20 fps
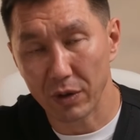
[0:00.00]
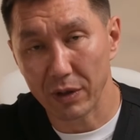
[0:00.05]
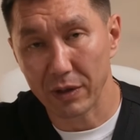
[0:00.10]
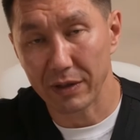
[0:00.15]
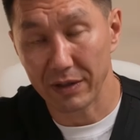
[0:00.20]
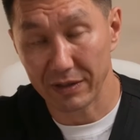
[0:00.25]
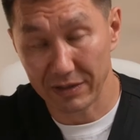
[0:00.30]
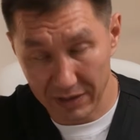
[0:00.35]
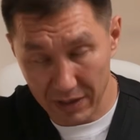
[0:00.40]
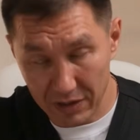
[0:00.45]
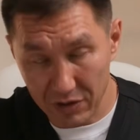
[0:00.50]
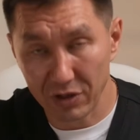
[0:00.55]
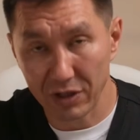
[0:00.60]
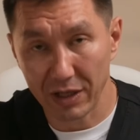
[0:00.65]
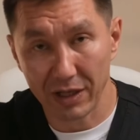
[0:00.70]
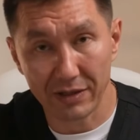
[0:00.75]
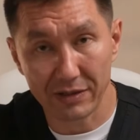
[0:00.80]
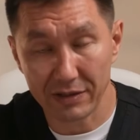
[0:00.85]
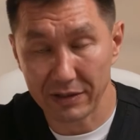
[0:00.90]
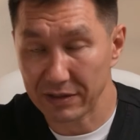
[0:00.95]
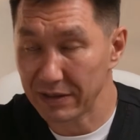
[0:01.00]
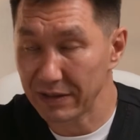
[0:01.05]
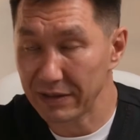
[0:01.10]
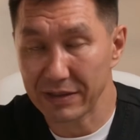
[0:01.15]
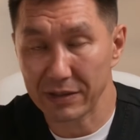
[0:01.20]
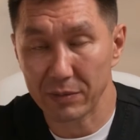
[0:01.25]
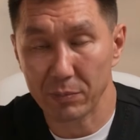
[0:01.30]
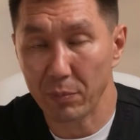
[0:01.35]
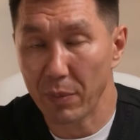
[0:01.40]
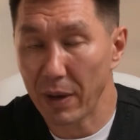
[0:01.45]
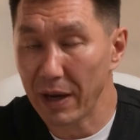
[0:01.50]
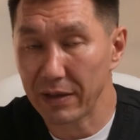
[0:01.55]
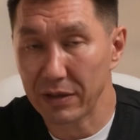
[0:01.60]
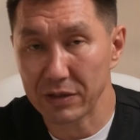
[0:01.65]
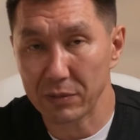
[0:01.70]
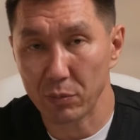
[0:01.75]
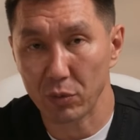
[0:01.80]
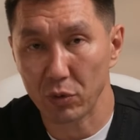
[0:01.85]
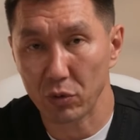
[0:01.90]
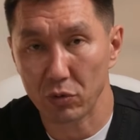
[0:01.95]
In such cases, it's
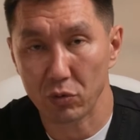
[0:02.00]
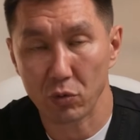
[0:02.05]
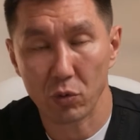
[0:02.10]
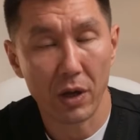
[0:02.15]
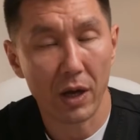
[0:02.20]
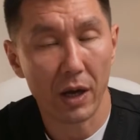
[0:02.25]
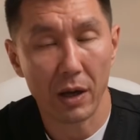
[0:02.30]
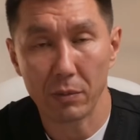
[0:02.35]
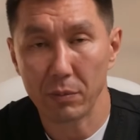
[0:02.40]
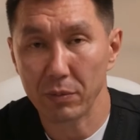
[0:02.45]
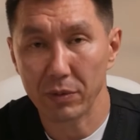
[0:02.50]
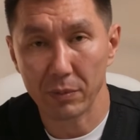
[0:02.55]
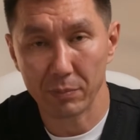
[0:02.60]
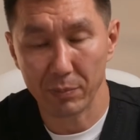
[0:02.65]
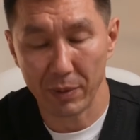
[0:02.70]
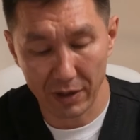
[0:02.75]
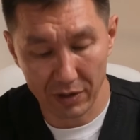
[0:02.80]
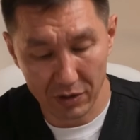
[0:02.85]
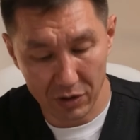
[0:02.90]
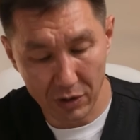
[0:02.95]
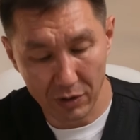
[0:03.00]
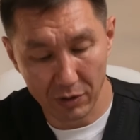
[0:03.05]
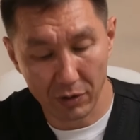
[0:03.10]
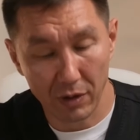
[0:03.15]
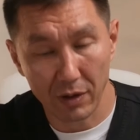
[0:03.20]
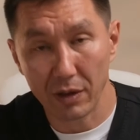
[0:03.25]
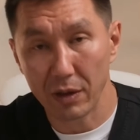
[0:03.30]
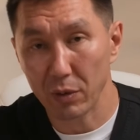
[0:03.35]
impossible to help the patient